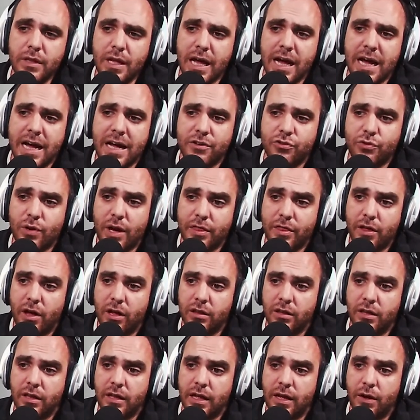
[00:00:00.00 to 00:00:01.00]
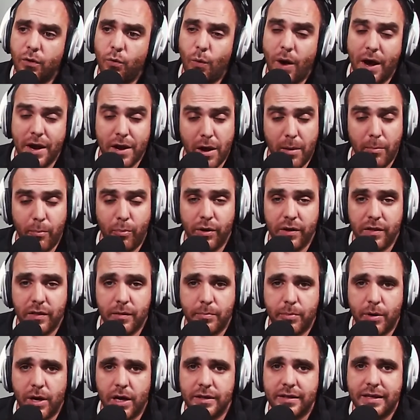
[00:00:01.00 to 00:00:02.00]
So I thought, why not bring
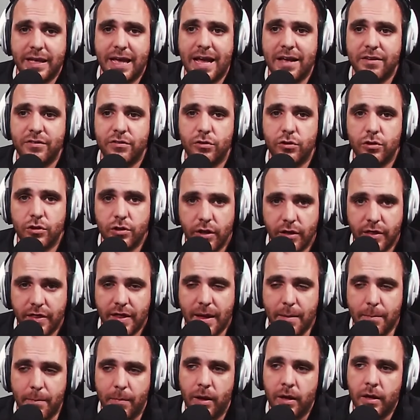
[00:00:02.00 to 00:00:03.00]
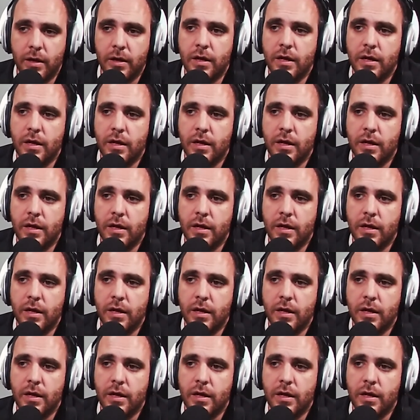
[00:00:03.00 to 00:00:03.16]
the podcast to them?